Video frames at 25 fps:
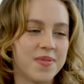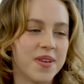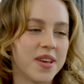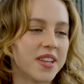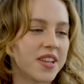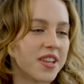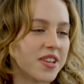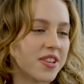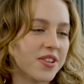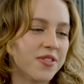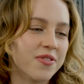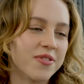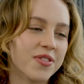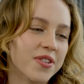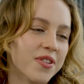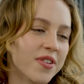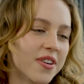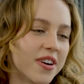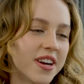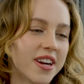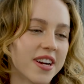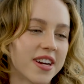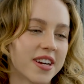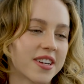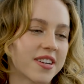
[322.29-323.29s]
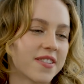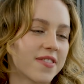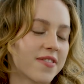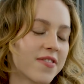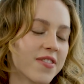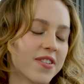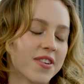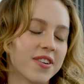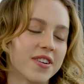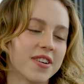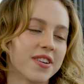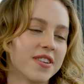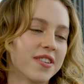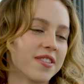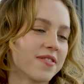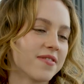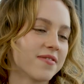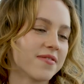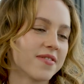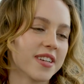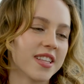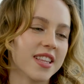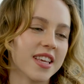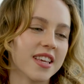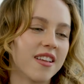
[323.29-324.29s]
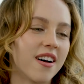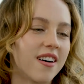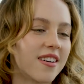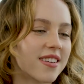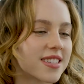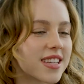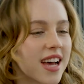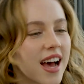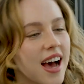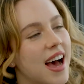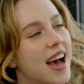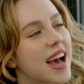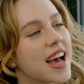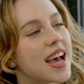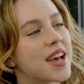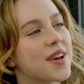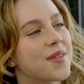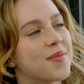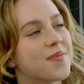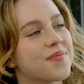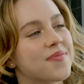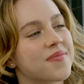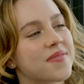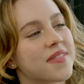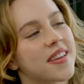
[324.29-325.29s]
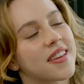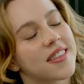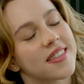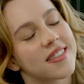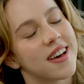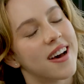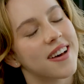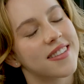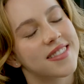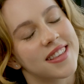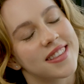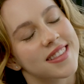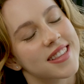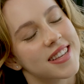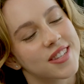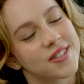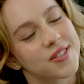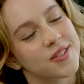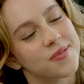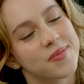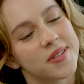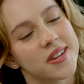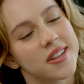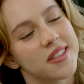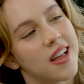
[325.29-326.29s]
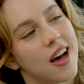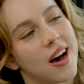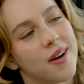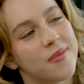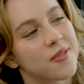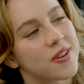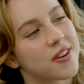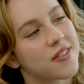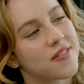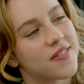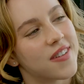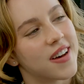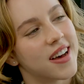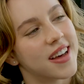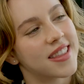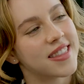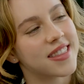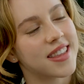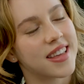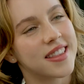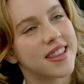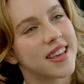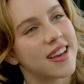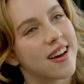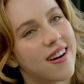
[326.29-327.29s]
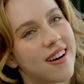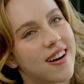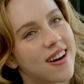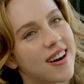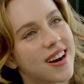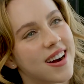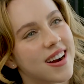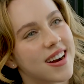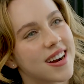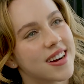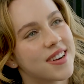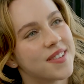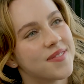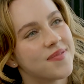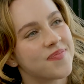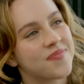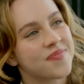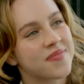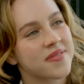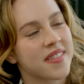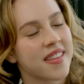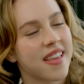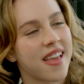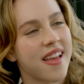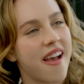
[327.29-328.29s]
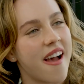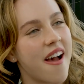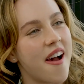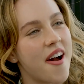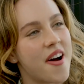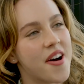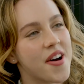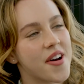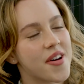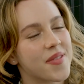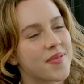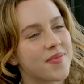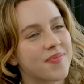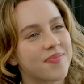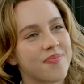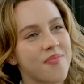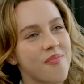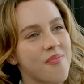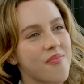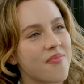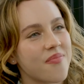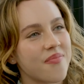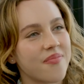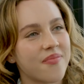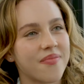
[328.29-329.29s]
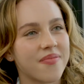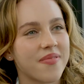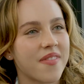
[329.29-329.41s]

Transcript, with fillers: been in New York for a really long time, thought that things would be a lot more fun than they are, um,